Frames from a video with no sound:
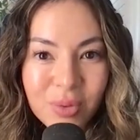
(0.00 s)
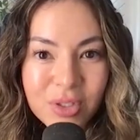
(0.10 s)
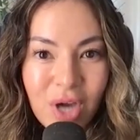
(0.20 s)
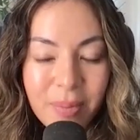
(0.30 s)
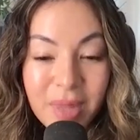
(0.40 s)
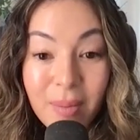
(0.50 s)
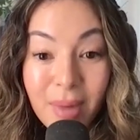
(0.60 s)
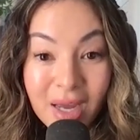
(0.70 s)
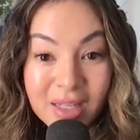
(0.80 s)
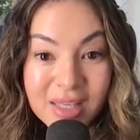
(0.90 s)
adopt that
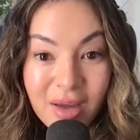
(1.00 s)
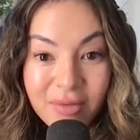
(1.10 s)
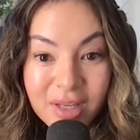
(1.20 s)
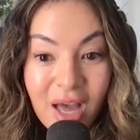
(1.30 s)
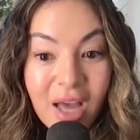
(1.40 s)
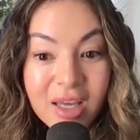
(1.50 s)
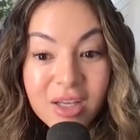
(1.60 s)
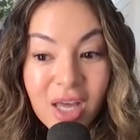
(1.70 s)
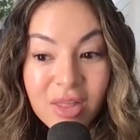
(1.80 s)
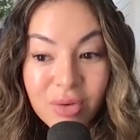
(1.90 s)
mindset of like, I
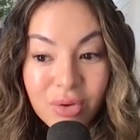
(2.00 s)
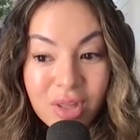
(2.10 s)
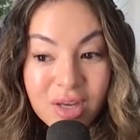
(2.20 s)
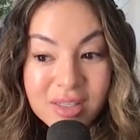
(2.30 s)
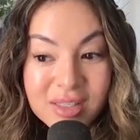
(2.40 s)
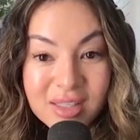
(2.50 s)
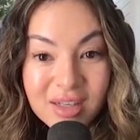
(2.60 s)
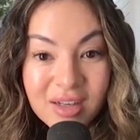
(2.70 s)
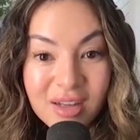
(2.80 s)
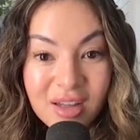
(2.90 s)
can get through this.
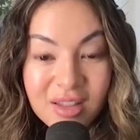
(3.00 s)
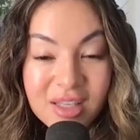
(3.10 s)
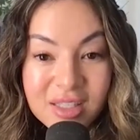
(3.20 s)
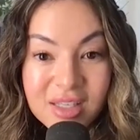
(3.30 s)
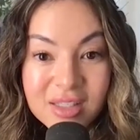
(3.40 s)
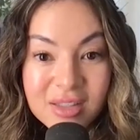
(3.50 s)
This is